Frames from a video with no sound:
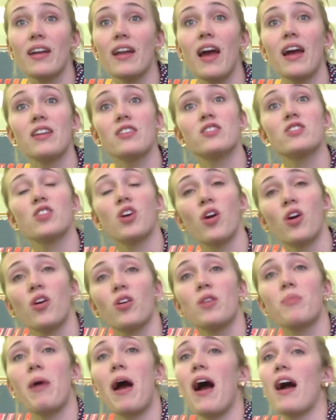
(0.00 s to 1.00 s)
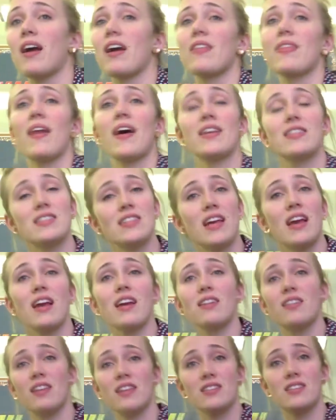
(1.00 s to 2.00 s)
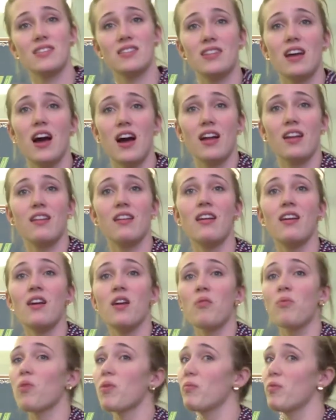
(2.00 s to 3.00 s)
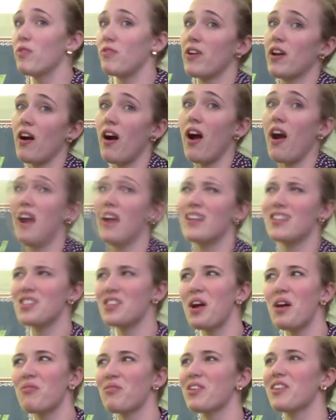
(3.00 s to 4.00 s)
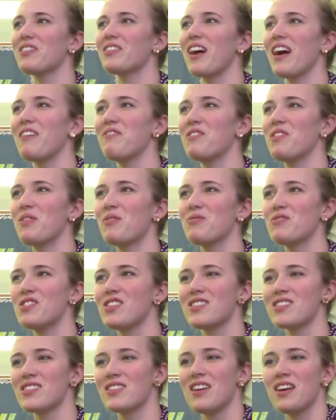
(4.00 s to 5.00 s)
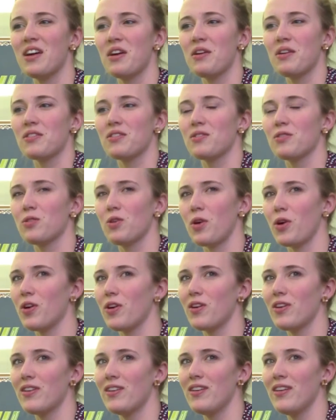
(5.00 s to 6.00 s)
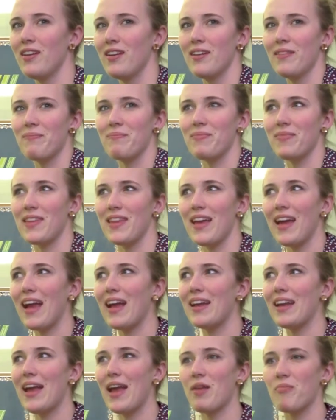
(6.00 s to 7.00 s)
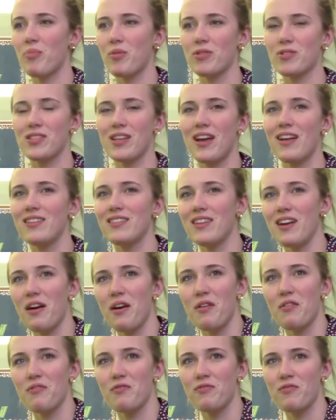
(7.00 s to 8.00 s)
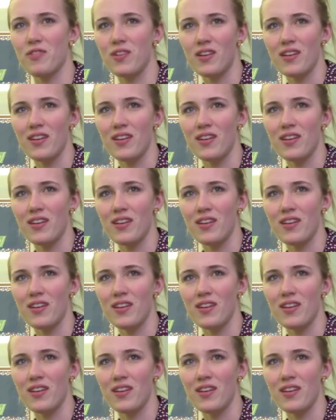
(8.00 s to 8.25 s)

and turned back, and that's it. It's done. We're moving on. But that's not real life. You don't just learn 88% of